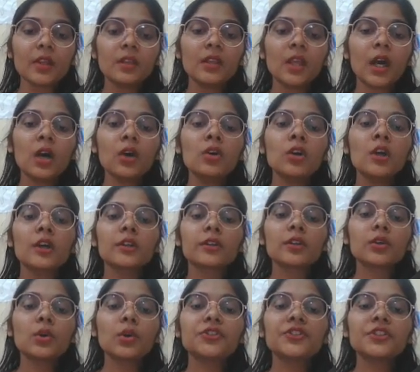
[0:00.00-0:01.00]
Now
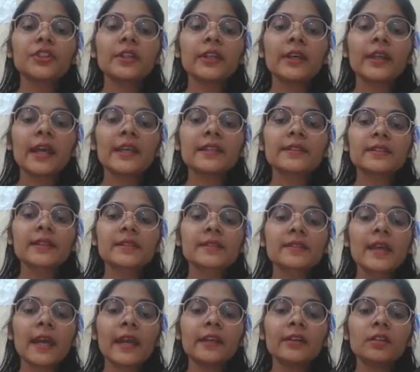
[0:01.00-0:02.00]
the question arises
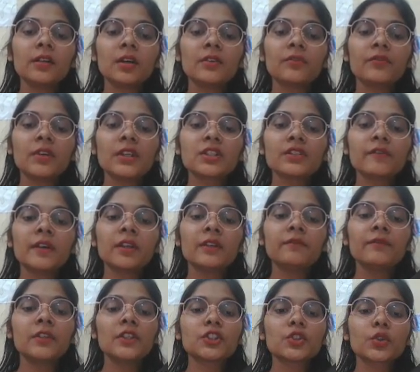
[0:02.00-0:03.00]
that which
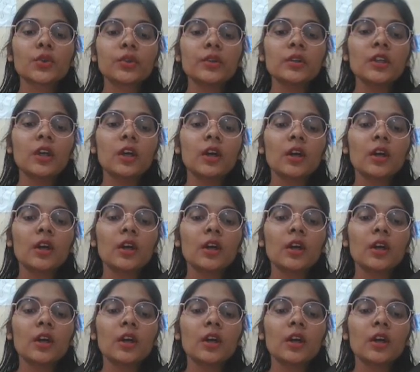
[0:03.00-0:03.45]
one we should